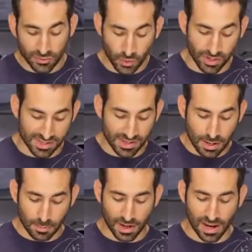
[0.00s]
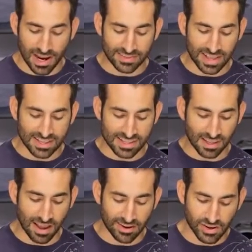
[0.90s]
Notice, behind that
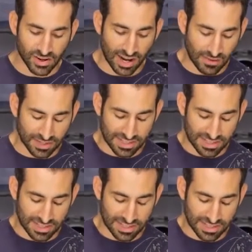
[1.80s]
slider, you're going to have a